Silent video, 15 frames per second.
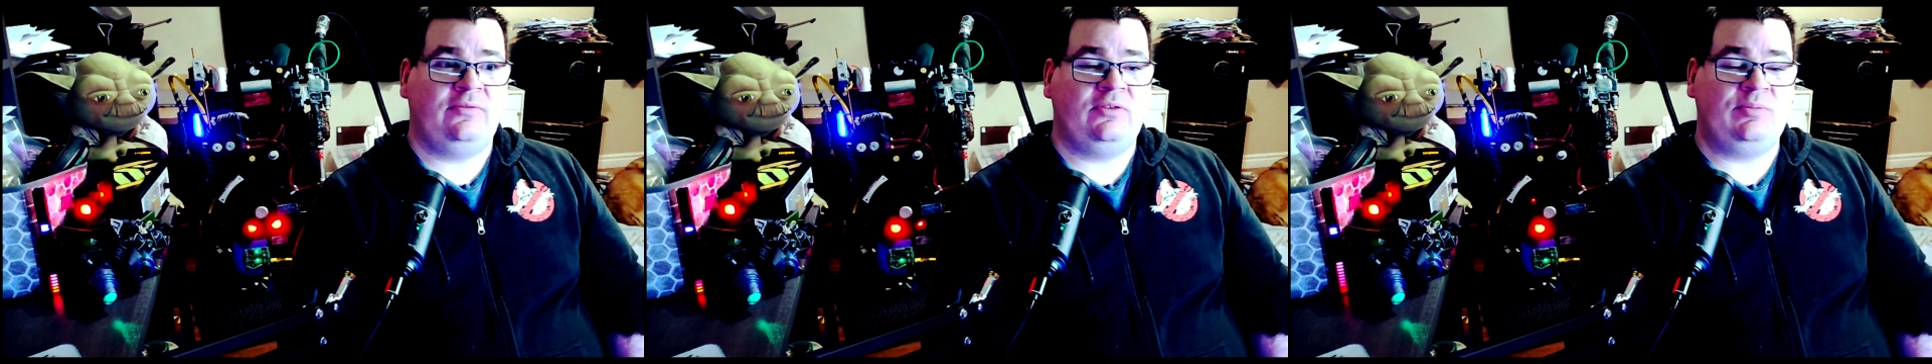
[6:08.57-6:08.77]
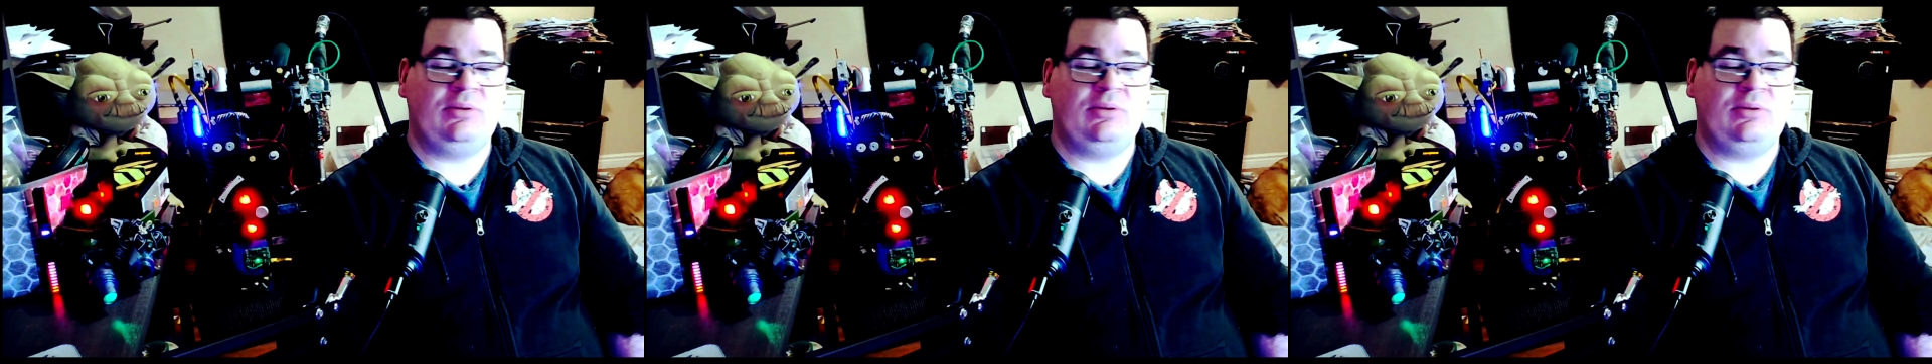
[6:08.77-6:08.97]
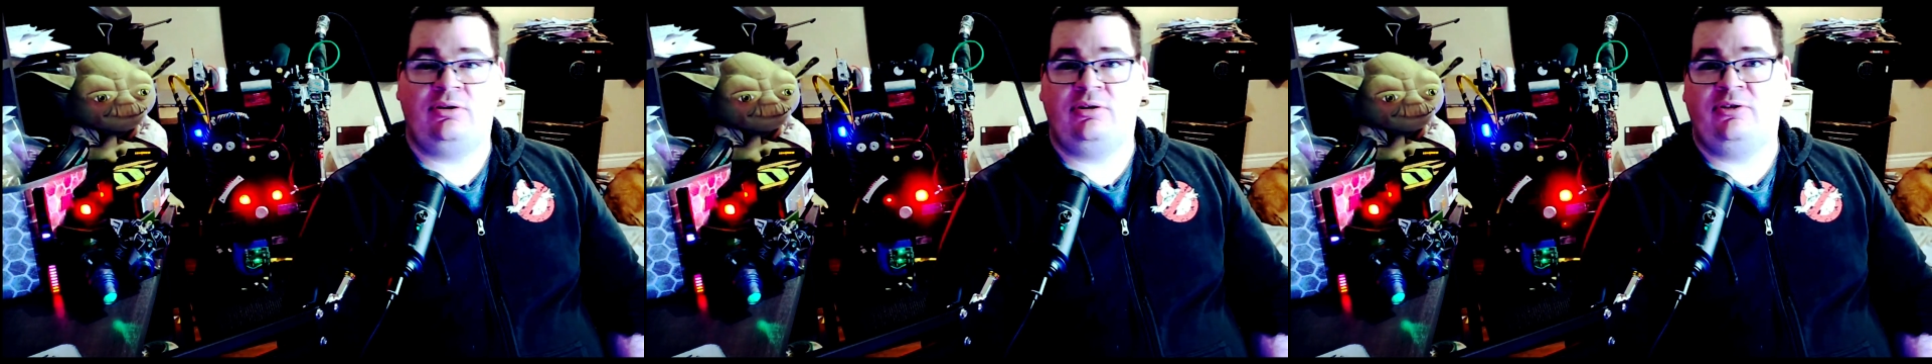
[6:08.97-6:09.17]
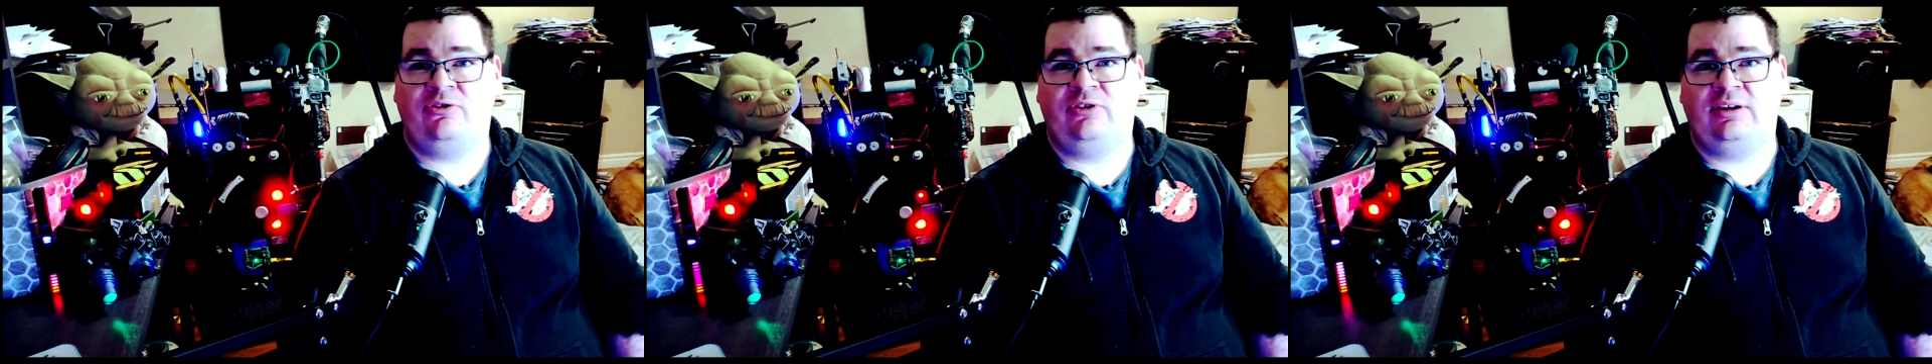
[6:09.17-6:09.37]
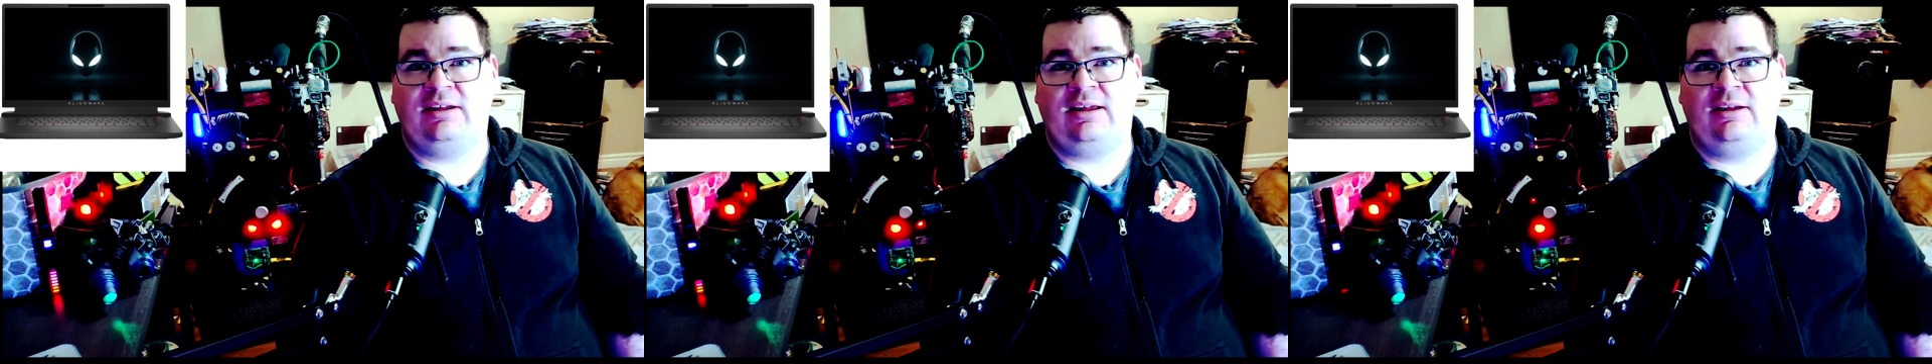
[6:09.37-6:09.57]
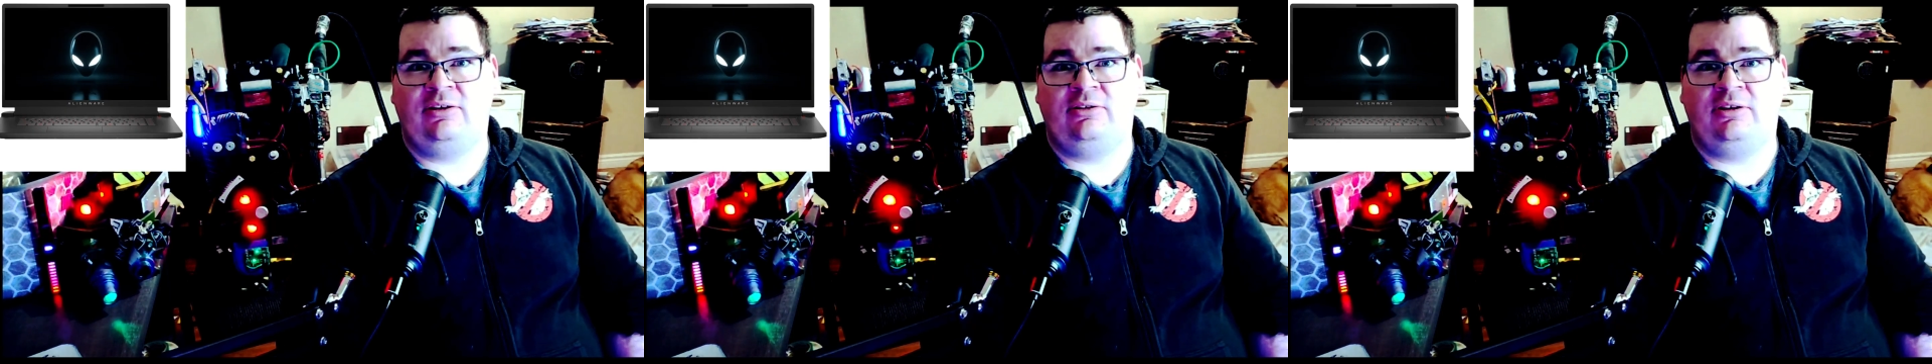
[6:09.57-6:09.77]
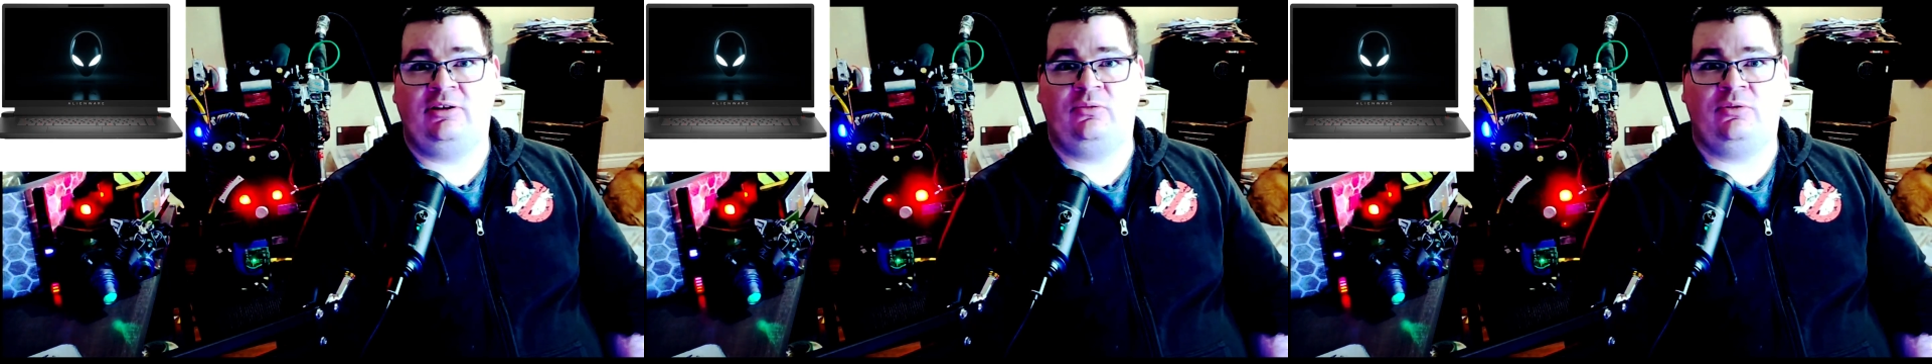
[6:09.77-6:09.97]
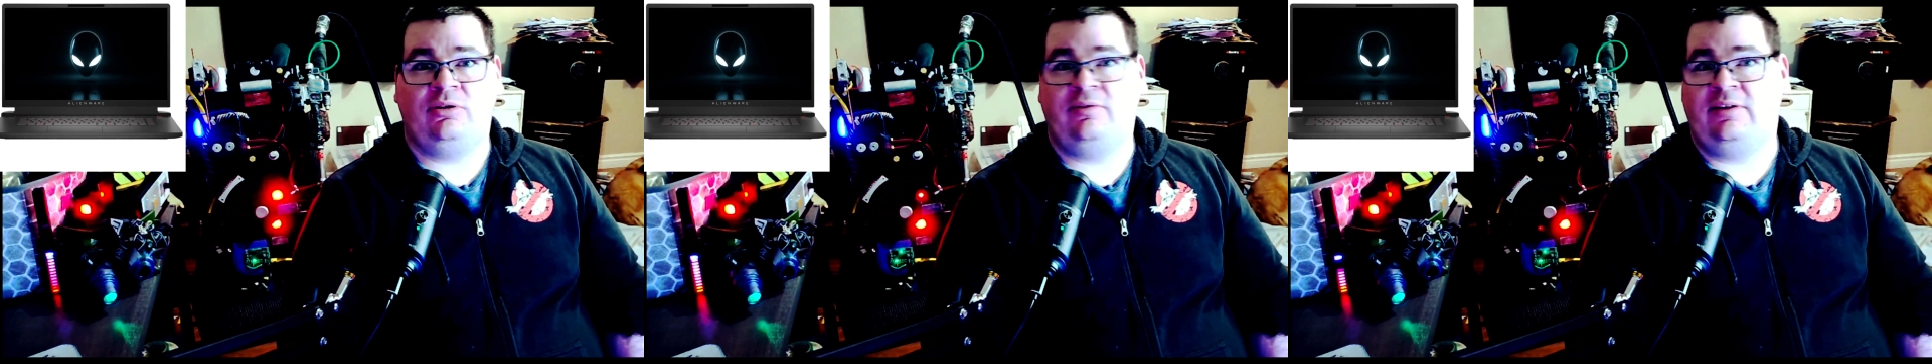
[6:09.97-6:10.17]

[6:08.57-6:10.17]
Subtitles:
competitors like Alienware.